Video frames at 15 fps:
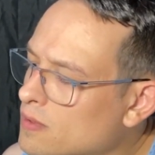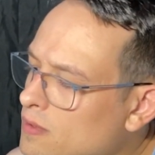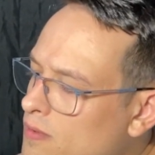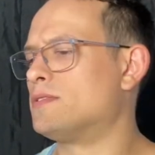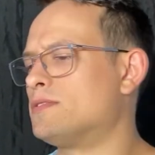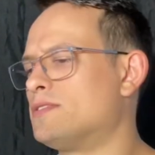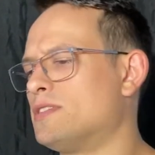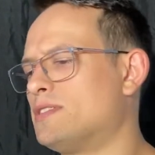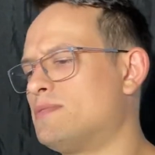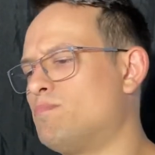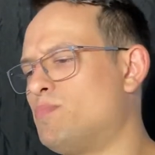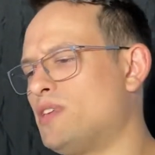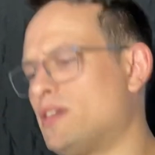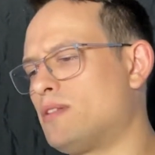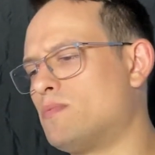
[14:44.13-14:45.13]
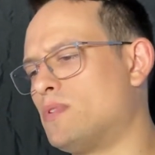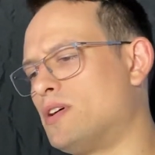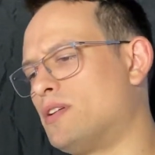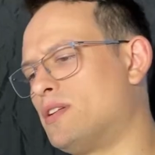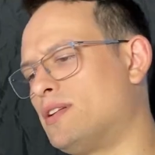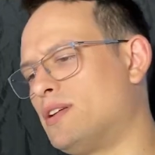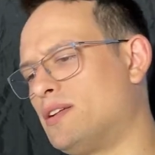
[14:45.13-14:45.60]
there's this big
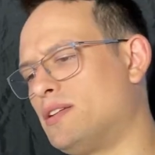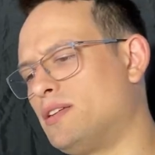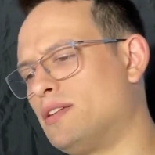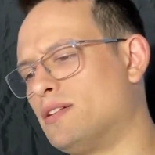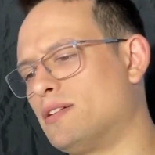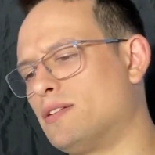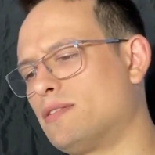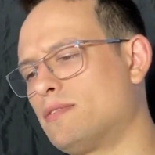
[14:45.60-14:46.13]
one in here